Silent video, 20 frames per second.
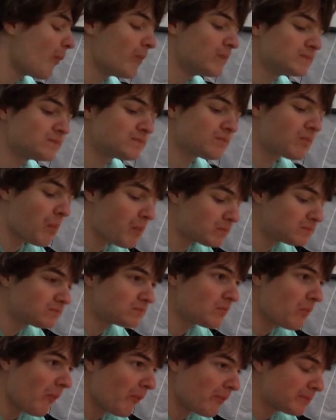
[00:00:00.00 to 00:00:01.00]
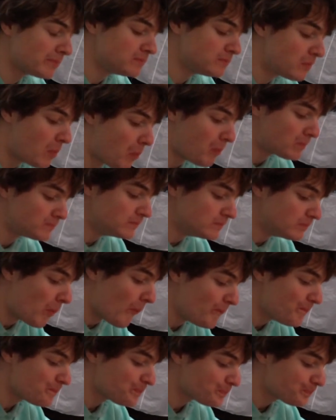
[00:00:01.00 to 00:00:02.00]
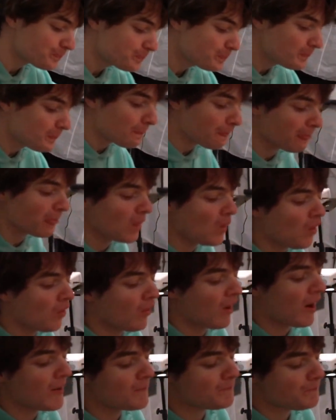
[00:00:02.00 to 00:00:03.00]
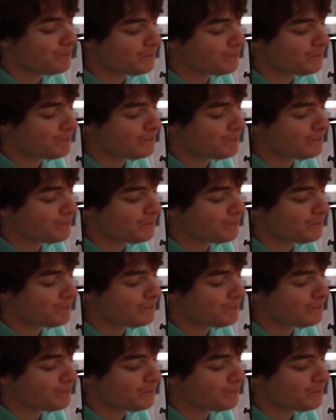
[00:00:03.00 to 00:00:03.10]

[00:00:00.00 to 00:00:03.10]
Hmm. It's a style preference. All right.